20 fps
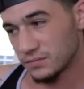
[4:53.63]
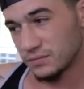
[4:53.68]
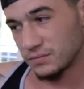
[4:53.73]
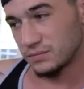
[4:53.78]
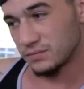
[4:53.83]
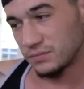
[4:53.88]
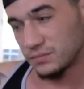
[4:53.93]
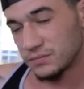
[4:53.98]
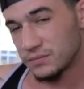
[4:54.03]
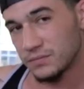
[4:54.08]

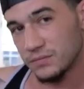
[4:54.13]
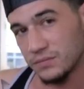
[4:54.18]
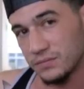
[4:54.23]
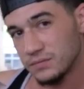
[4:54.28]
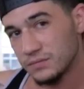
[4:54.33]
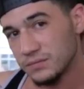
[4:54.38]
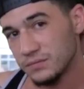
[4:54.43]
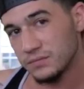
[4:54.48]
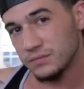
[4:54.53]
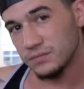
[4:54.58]
I, I don't know the
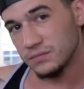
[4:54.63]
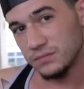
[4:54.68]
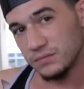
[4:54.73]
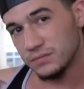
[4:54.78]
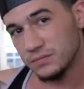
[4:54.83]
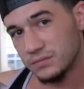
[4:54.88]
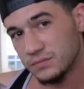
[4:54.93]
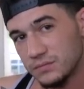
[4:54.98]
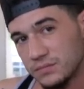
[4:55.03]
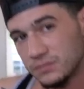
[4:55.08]
whole
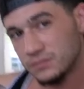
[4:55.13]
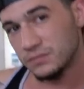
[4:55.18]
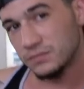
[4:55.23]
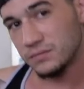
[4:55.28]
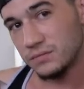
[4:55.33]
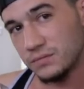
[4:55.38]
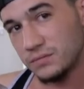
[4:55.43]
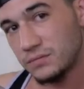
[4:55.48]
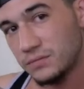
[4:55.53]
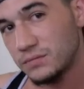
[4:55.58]
science behind
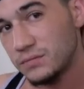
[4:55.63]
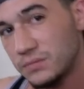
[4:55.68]
it,